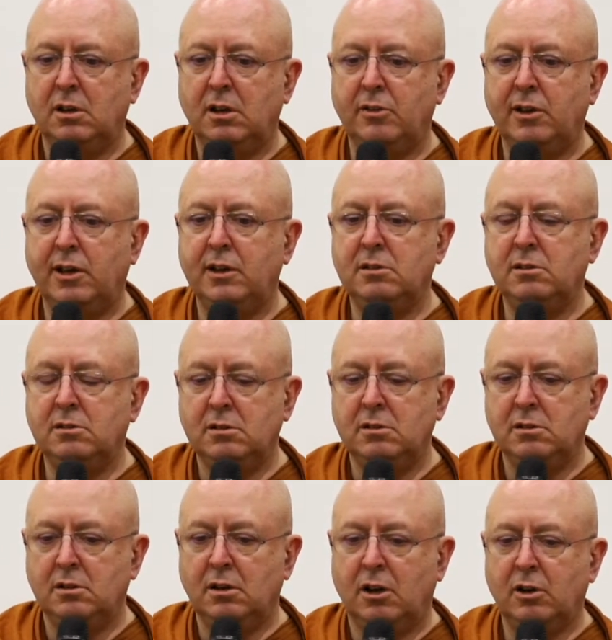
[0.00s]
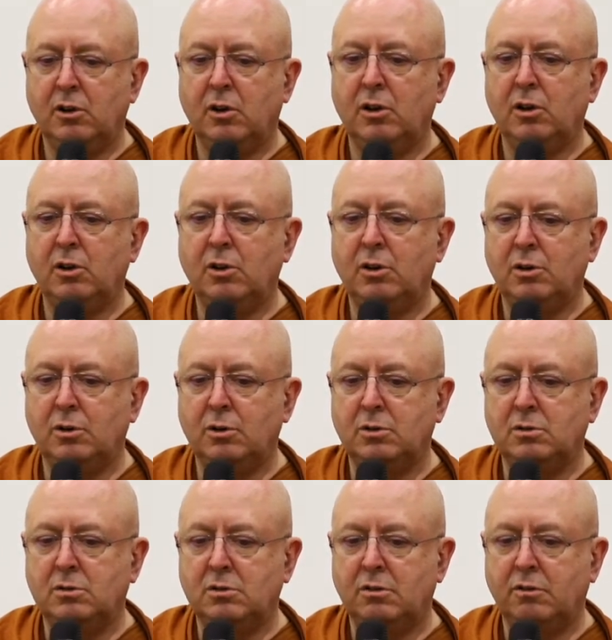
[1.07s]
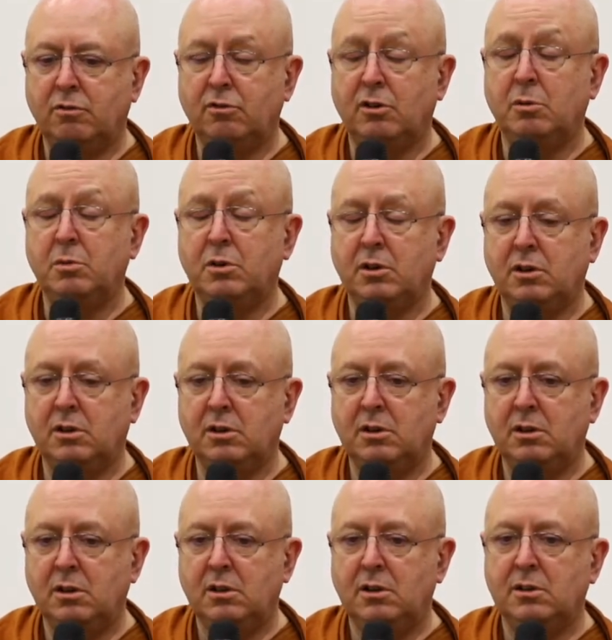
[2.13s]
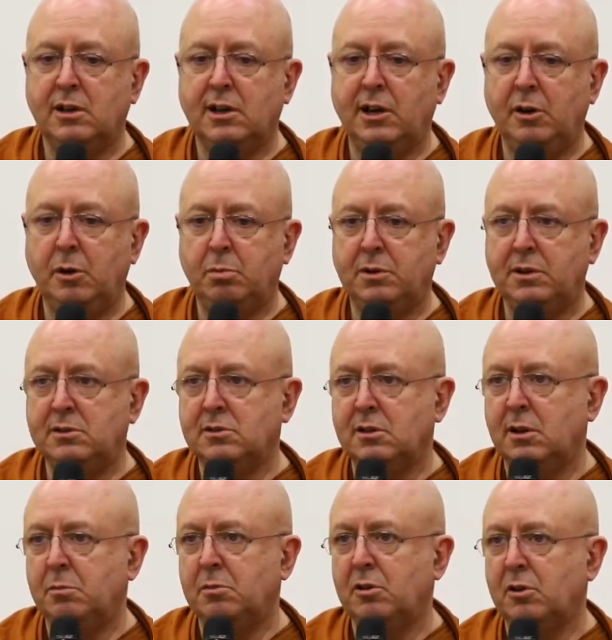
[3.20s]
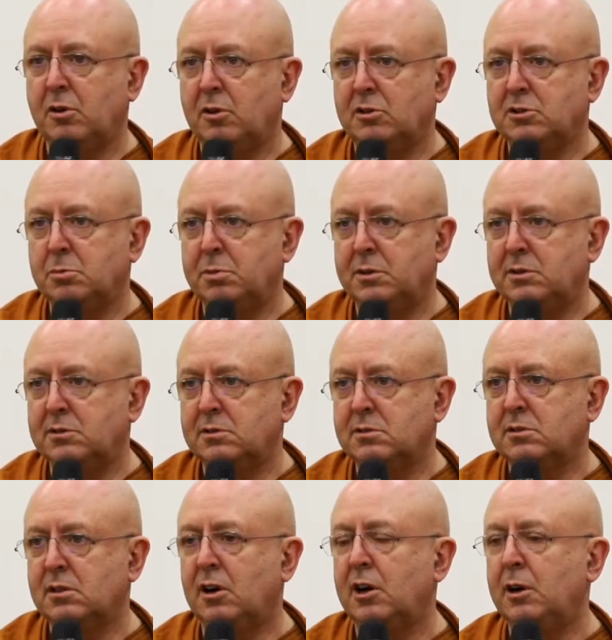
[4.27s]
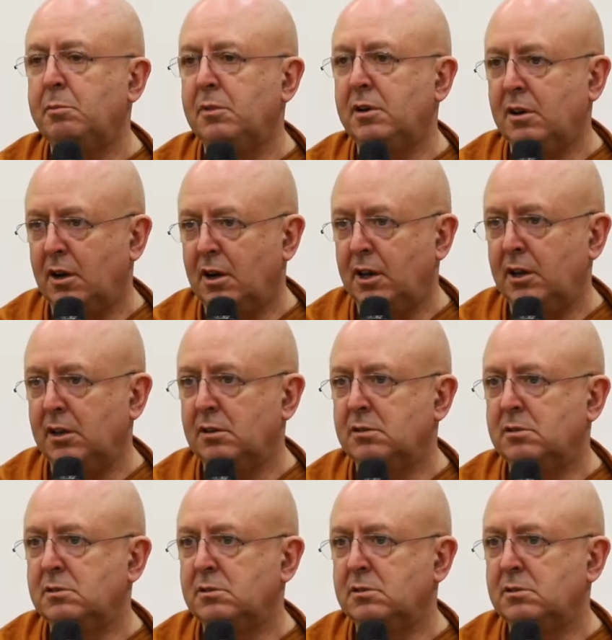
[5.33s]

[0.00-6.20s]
and then I got a call from her, "Can you please come to the hospice? I'm dying."